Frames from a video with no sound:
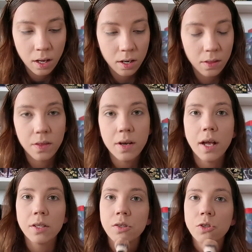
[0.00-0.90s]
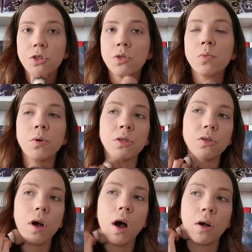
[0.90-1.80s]
And in the next you just want
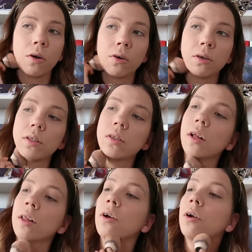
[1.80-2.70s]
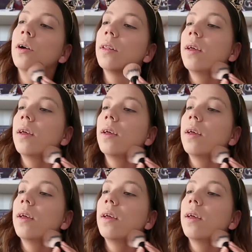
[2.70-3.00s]
to hug her and tell her